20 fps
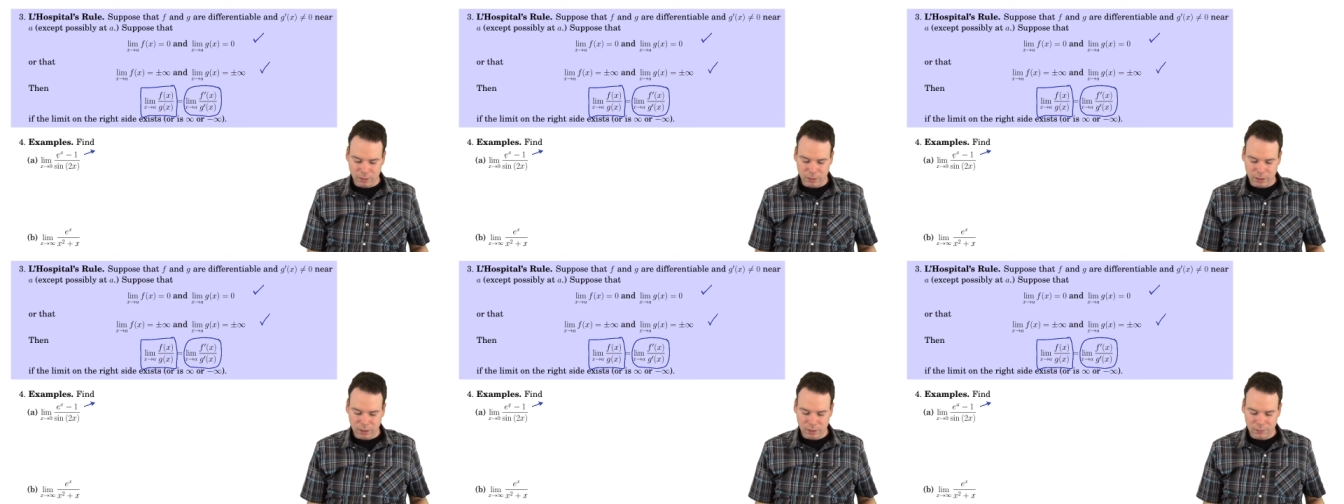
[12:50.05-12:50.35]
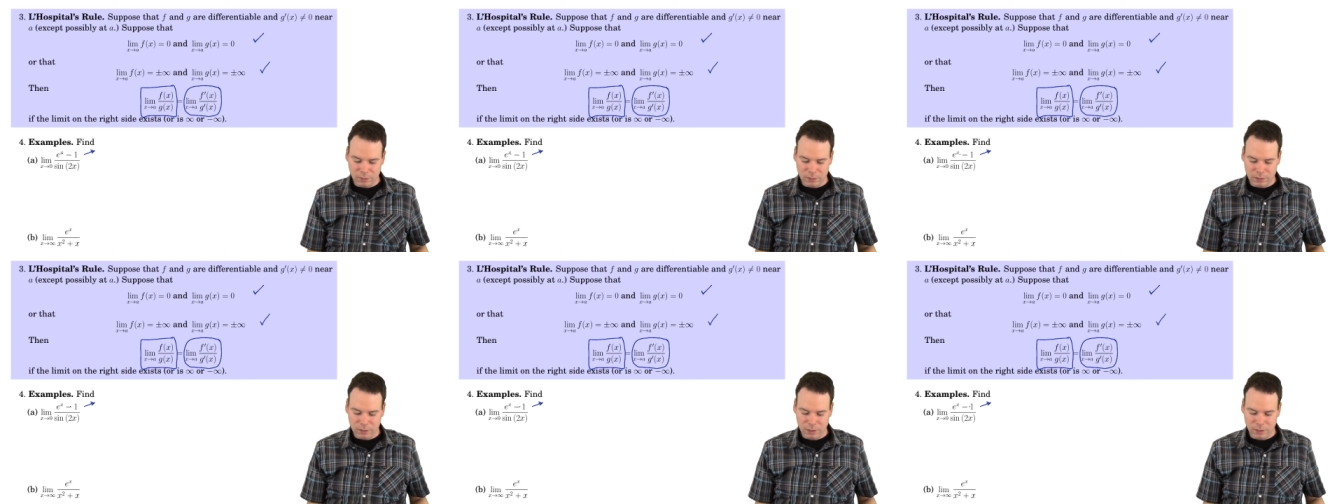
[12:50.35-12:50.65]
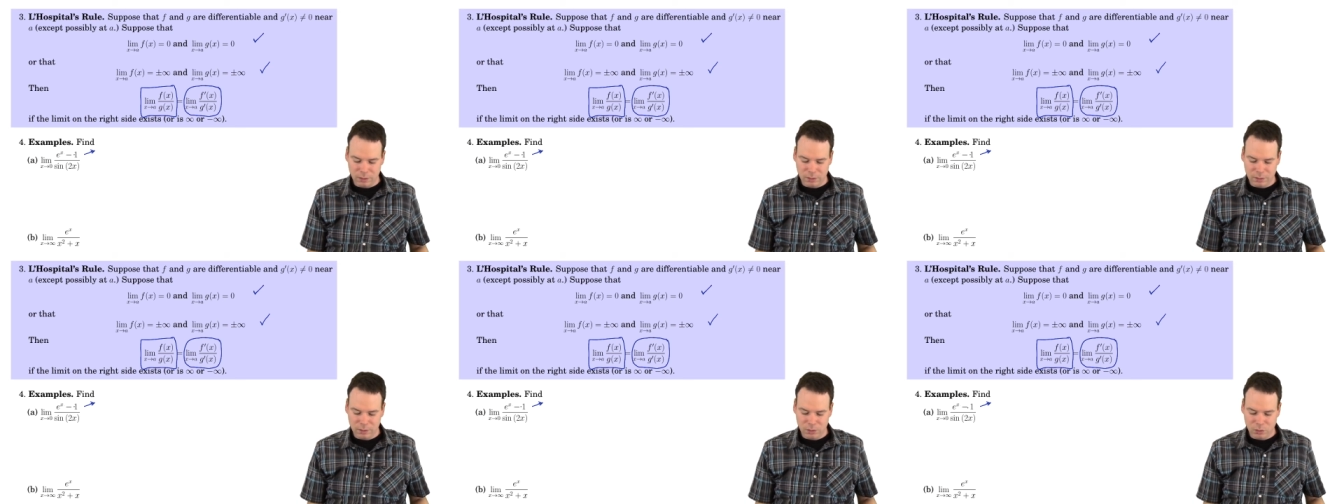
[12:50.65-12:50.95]
That gives us e to
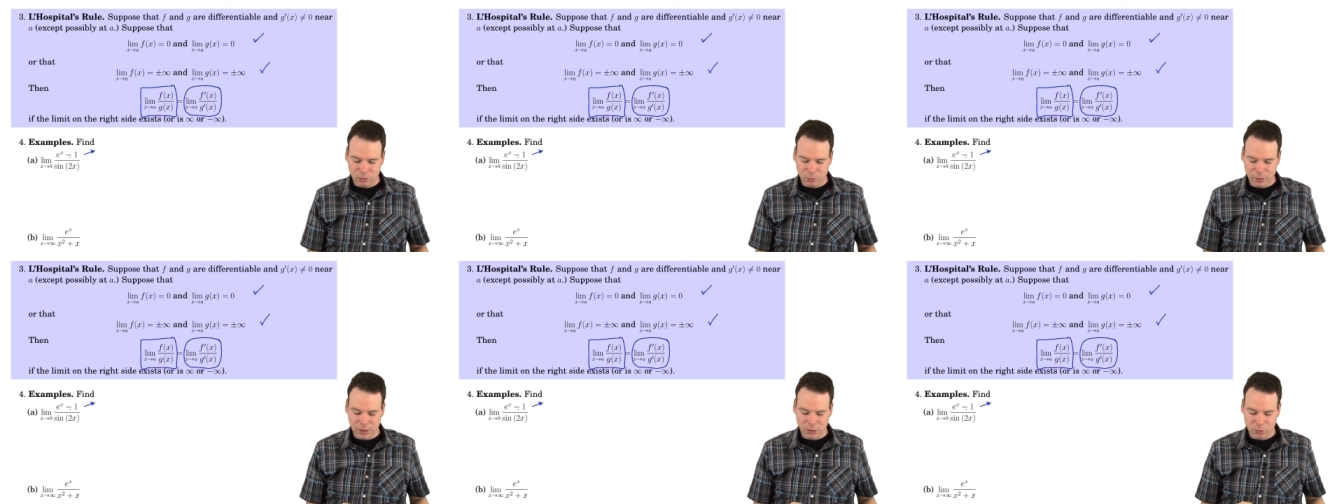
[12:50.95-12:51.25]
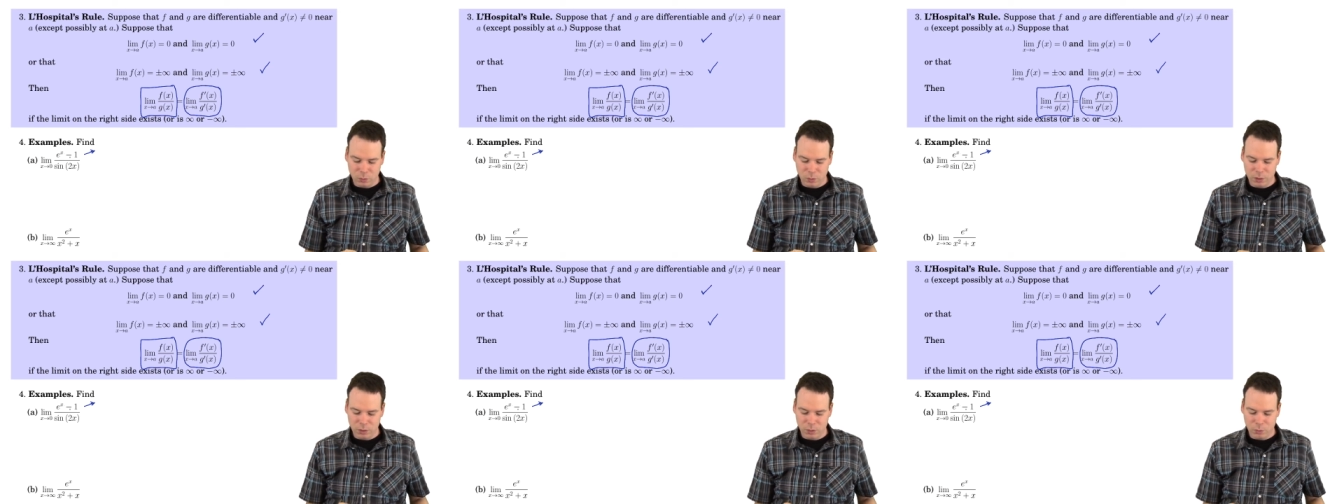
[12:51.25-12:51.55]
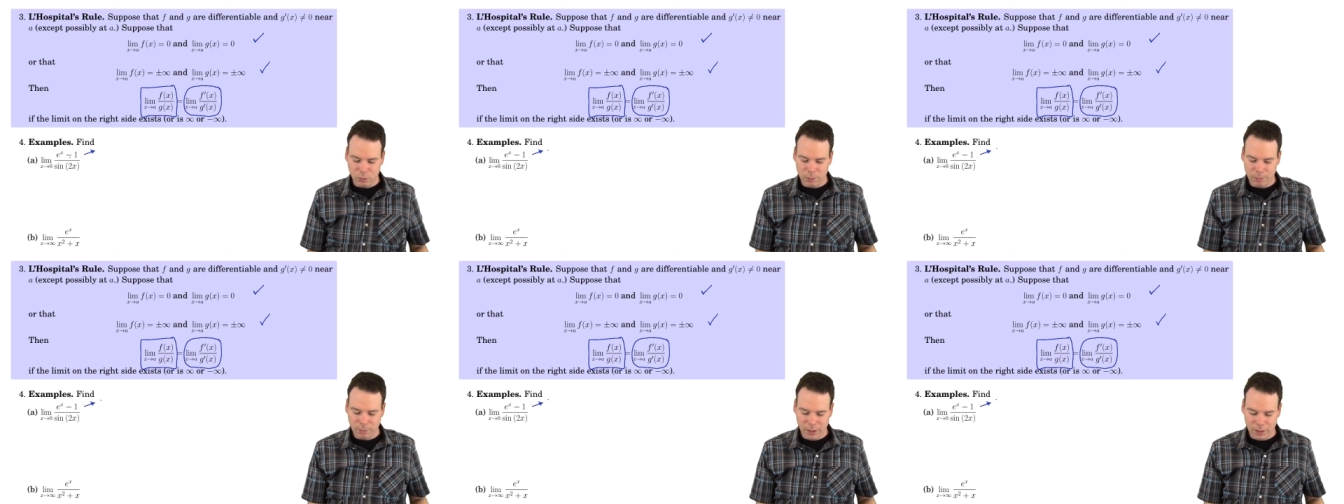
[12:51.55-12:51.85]
the 0 minus 1, or
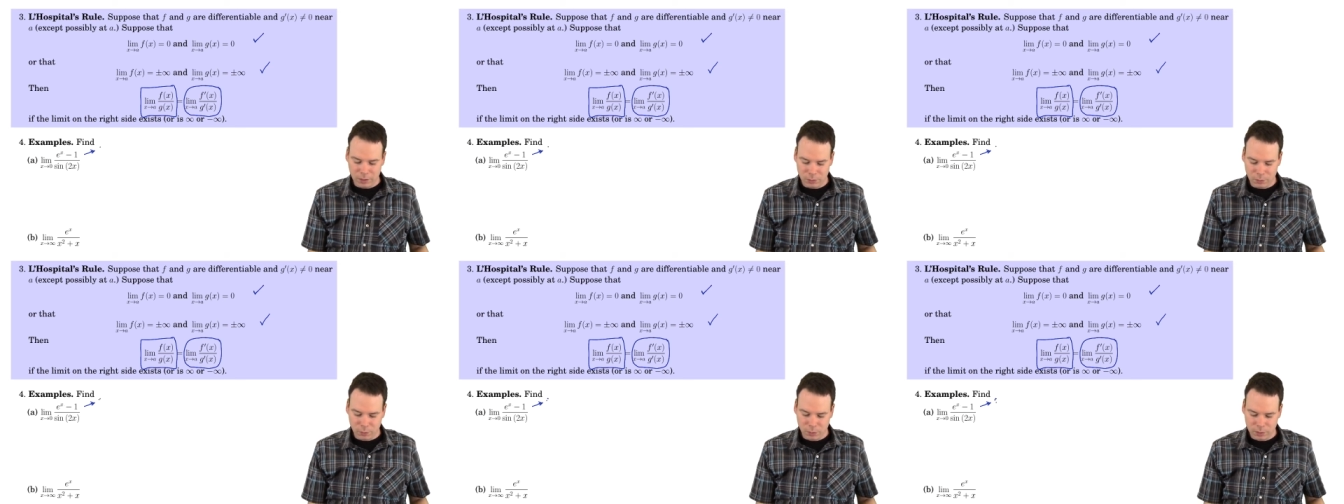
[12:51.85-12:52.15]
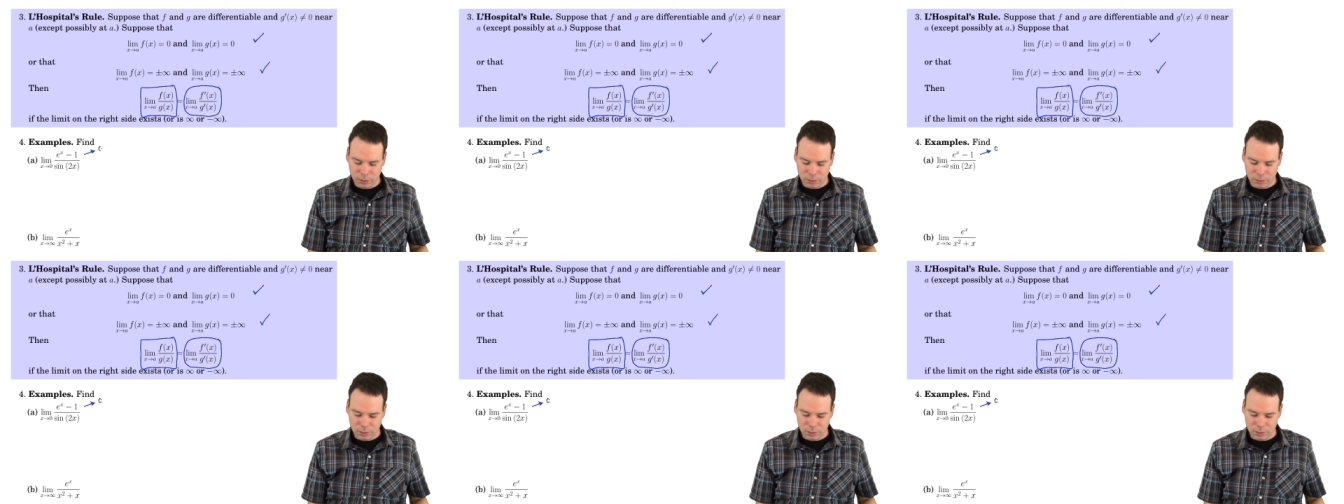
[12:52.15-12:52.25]
1 minus 1.